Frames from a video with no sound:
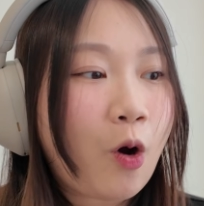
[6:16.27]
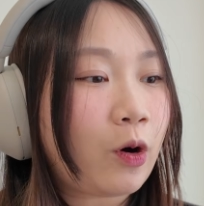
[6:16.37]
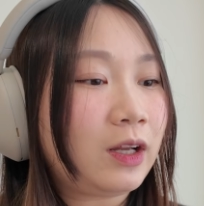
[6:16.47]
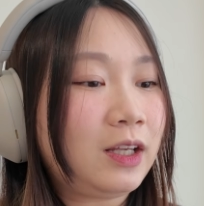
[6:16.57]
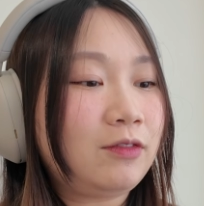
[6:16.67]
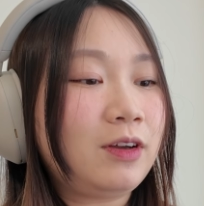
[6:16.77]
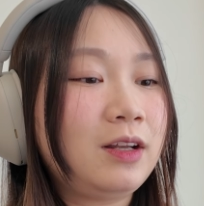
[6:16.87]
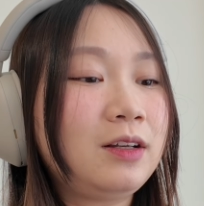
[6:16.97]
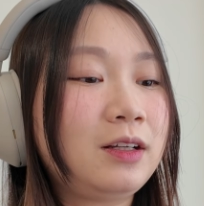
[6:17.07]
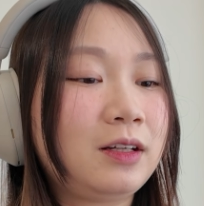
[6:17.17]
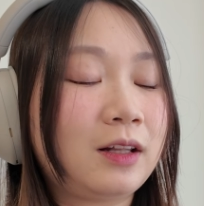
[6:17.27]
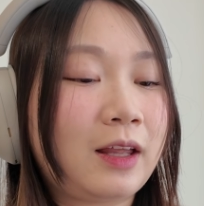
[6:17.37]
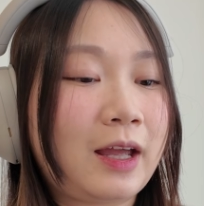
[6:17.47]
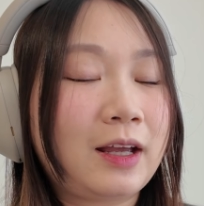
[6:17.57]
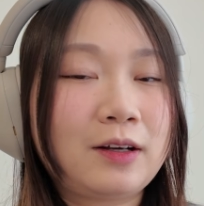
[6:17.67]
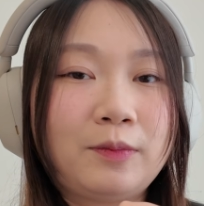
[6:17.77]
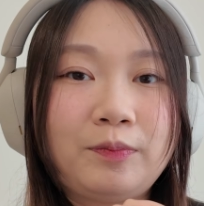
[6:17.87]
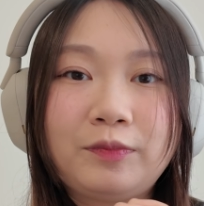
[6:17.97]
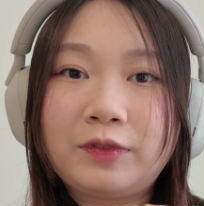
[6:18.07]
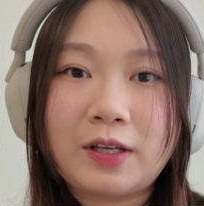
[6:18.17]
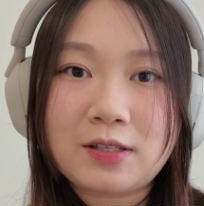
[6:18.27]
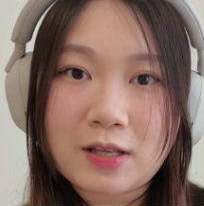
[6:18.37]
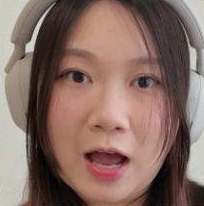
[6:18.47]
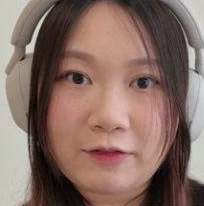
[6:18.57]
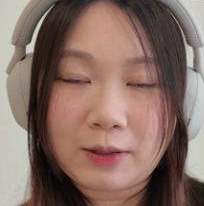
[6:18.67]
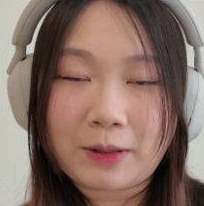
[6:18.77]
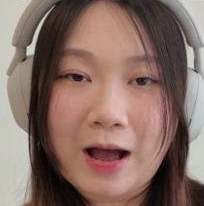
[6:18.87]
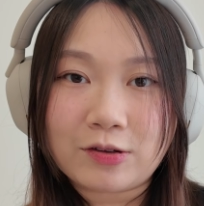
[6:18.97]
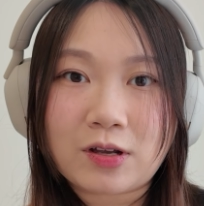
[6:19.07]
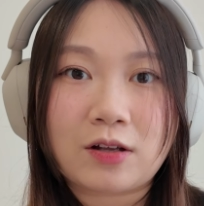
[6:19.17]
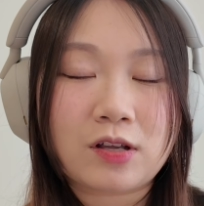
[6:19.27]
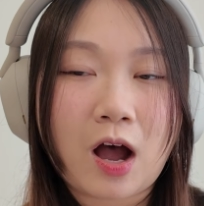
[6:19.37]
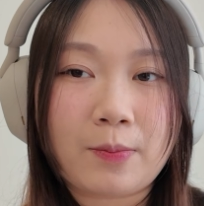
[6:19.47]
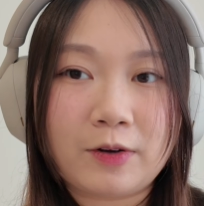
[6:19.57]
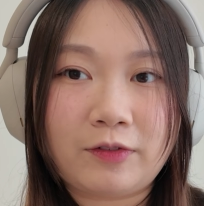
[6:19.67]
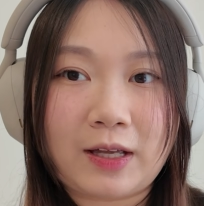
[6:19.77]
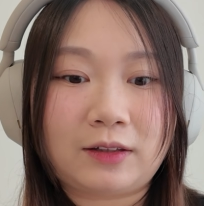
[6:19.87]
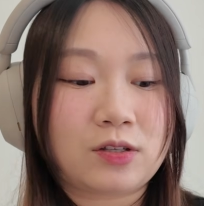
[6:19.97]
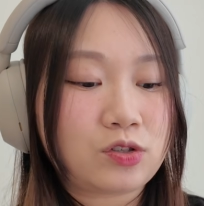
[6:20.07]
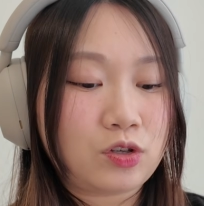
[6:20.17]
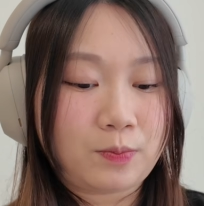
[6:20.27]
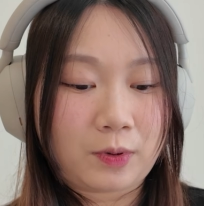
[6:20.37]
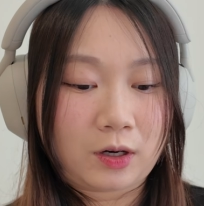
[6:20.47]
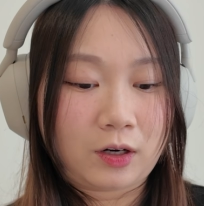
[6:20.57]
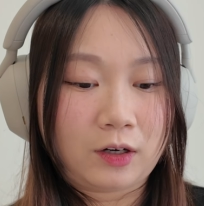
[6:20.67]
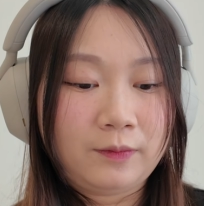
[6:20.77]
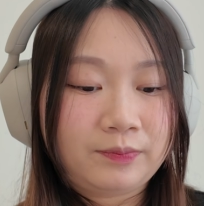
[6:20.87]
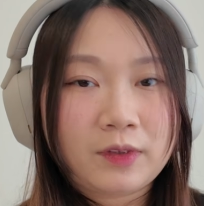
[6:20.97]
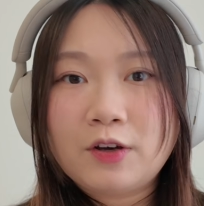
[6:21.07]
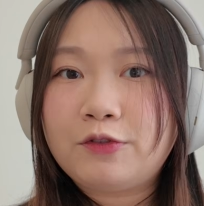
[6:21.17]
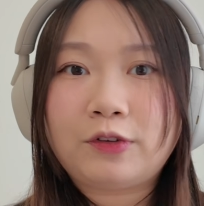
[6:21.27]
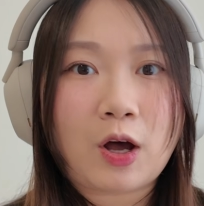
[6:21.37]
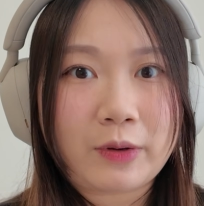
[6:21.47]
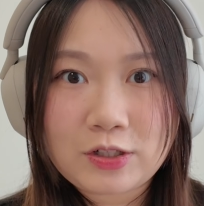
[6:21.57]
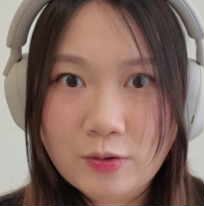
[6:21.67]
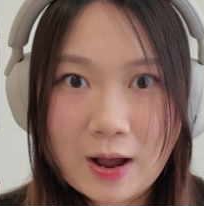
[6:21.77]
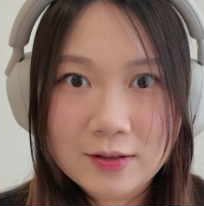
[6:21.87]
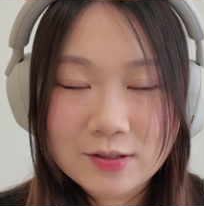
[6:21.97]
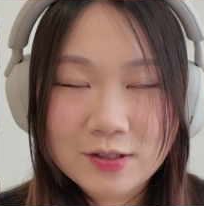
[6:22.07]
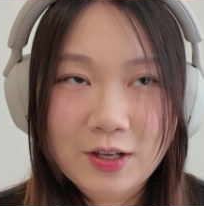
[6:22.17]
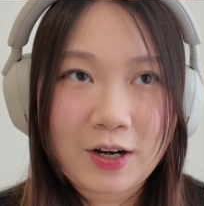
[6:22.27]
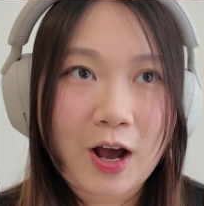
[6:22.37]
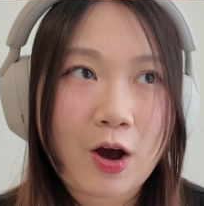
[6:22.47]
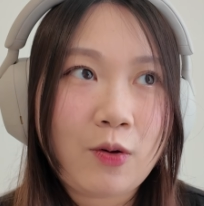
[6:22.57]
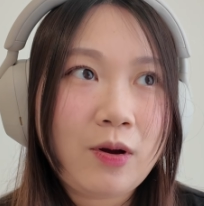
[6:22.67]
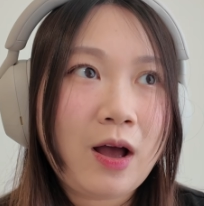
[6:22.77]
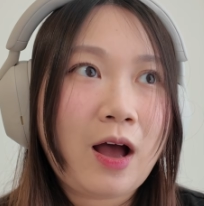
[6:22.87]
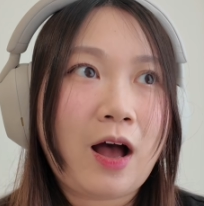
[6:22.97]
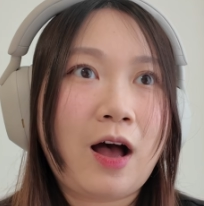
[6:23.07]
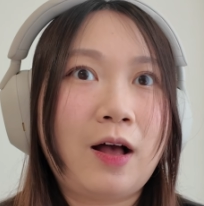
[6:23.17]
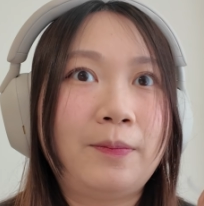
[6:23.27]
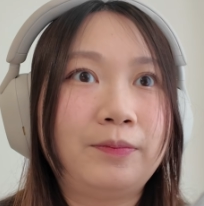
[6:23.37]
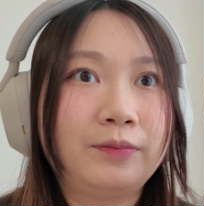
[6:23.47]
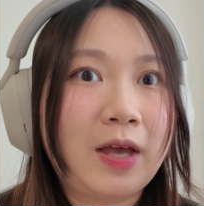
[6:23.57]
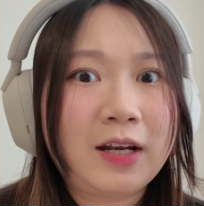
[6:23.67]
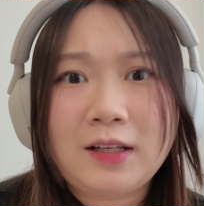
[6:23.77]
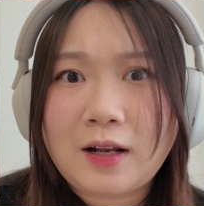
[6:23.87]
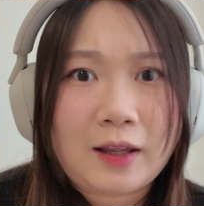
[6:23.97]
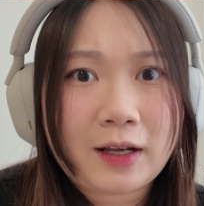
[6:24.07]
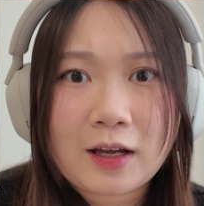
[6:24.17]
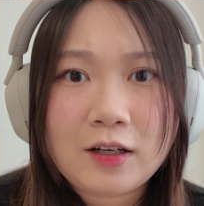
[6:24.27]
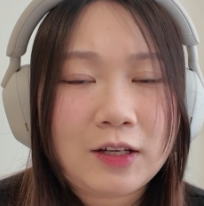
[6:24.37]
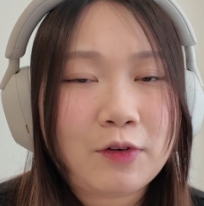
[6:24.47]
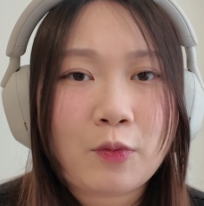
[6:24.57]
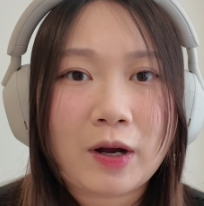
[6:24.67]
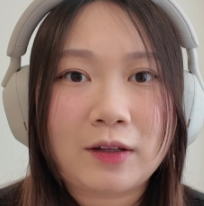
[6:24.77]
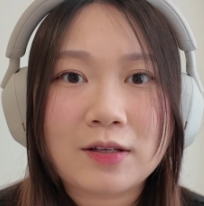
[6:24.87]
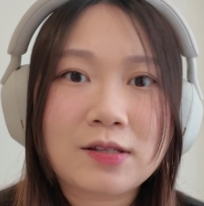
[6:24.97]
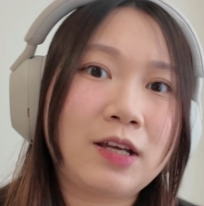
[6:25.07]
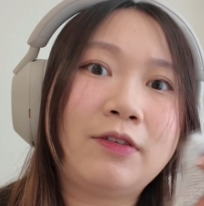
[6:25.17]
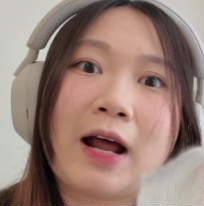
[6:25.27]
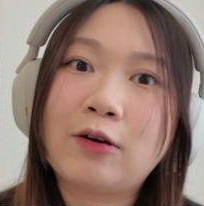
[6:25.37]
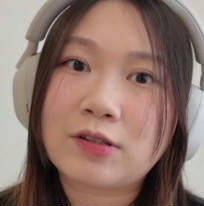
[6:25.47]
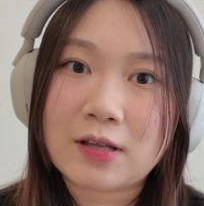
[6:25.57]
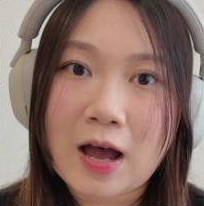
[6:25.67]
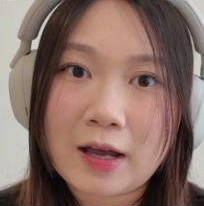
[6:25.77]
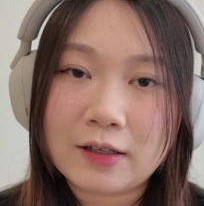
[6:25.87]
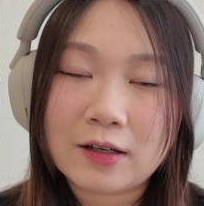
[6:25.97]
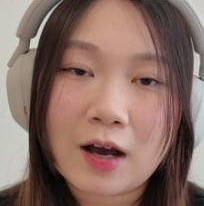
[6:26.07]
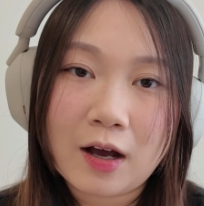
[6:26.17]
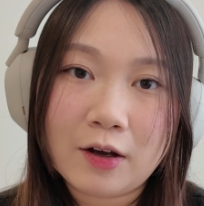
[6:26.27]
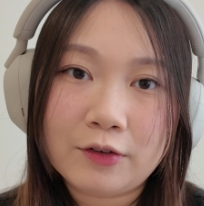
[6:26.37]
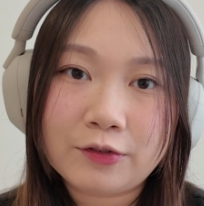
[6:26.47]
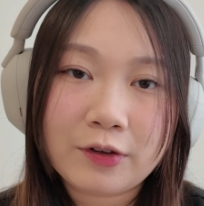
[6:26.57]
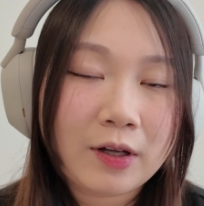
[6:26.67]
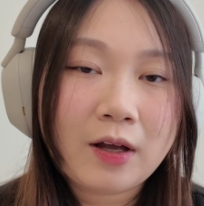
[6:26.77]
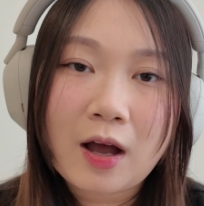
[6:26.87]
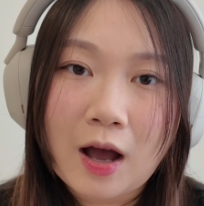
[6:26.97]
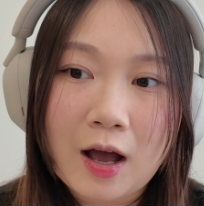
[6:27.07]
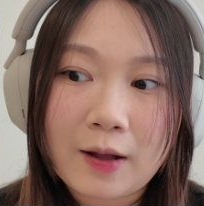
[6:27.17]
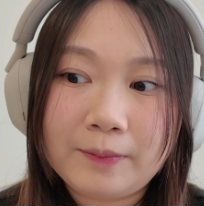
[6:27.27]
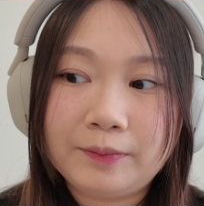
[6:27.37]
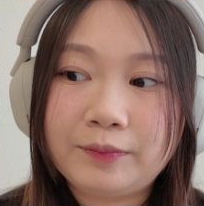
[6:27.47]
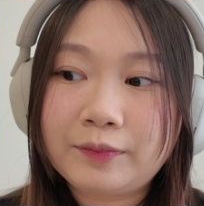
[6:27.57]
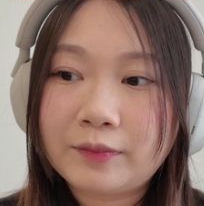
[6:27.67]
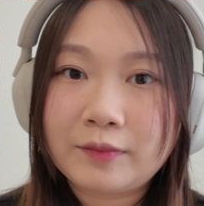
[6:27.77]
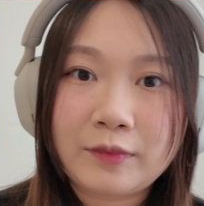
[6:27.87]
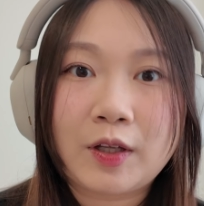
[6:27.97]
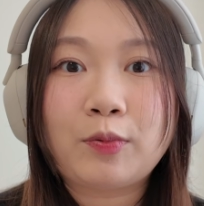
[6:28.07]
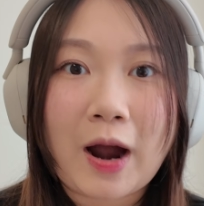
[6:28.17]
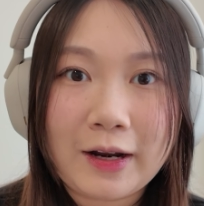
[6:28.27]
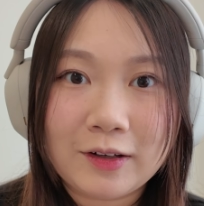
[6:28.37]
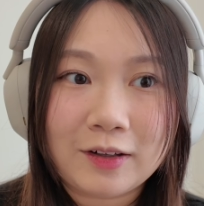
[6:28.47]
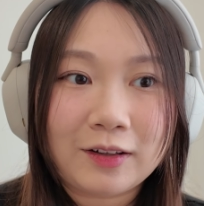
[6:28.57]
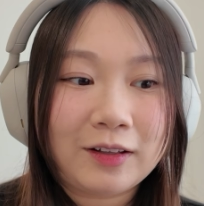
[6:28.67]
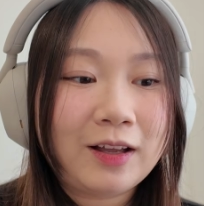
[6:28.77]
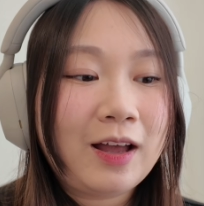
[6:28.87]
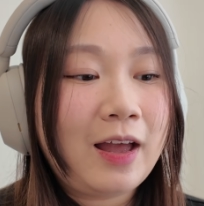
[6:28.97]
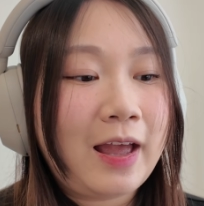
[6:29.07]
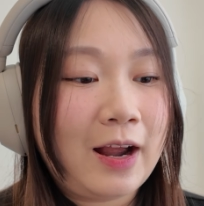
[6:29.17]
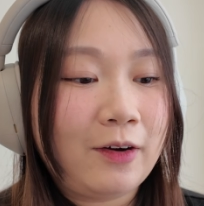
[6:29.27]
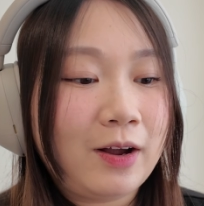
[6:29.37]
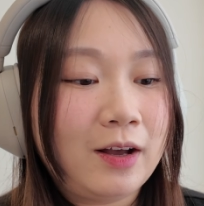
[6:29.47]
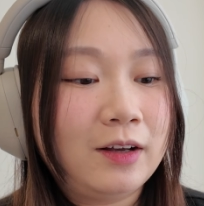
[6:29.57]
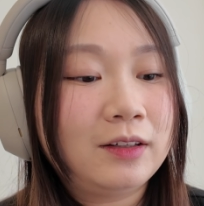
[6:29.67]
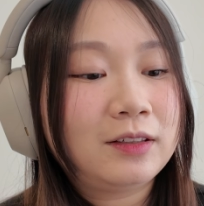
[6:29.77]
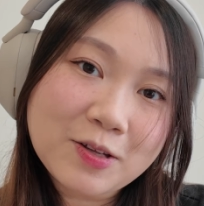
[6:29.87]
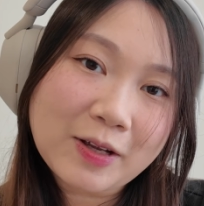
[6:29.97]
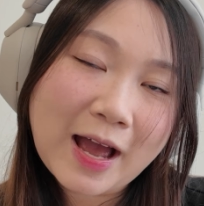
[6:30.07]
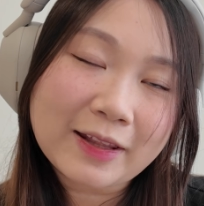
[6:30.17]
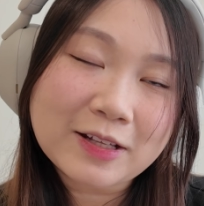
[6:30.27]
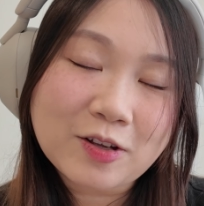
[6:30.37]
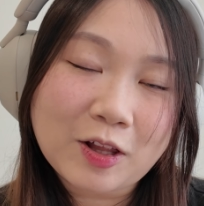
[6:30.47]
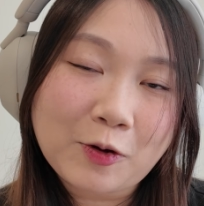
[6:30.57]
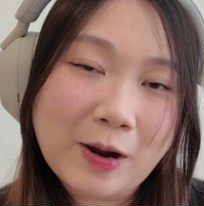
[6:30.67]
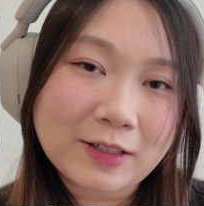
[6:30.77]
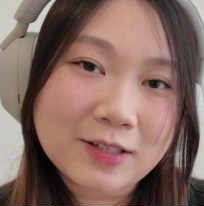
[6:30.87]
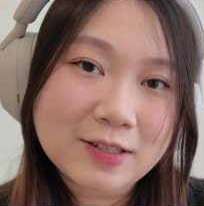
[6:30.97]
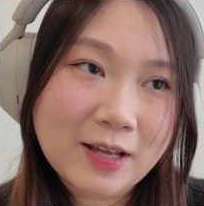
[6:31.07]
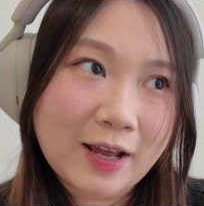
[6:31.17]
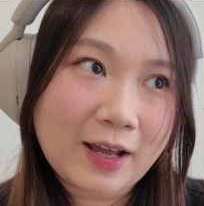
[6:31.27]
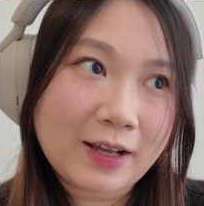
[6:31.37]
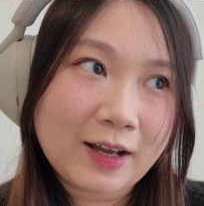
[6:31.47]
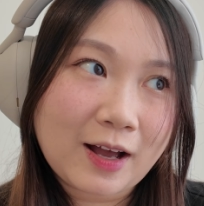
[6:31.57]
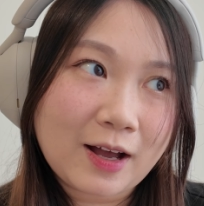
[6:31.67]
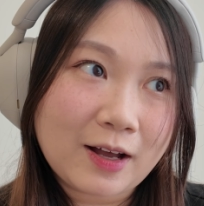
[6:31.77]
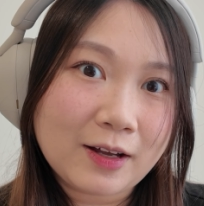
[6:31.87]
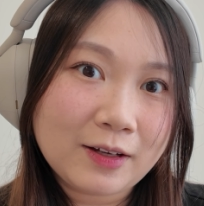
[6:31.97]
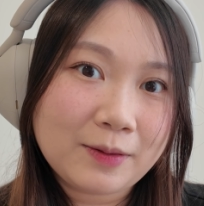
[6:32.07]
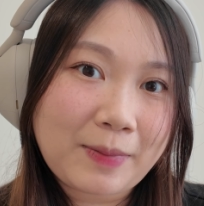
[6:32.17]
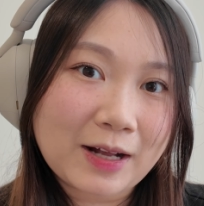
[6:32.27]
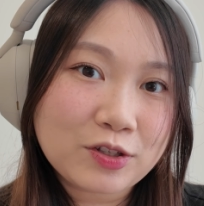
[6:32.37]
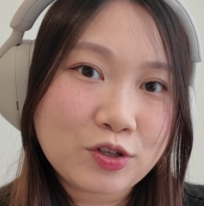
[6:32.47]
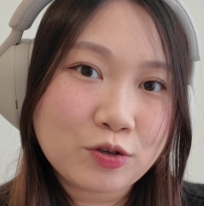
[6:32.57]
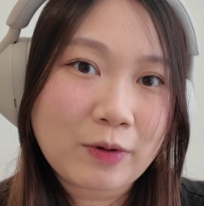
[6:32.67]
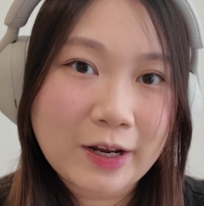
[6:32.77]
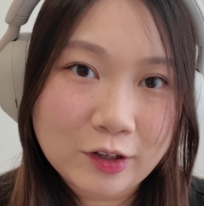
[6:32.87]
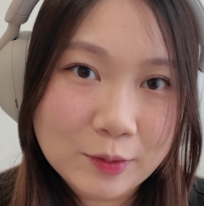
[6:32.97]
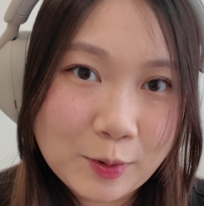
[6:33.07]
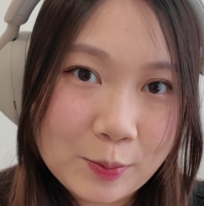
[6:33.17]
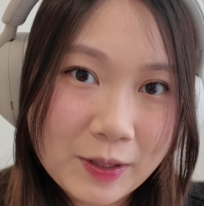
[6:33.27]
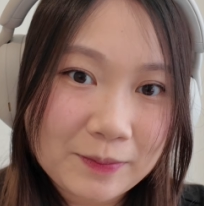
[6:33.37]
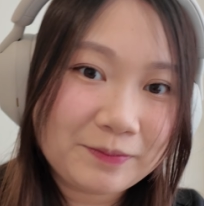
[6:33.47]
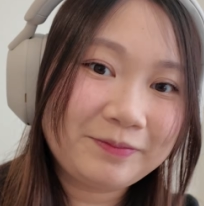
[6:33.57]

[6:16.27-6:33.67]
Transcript: Or even like this ivy blouse on top of like the super flowy dress, you know? And like I could even wear this even outside of the bridal era. So yeah, that's all I wanted to say. Back to regular Bo Peep.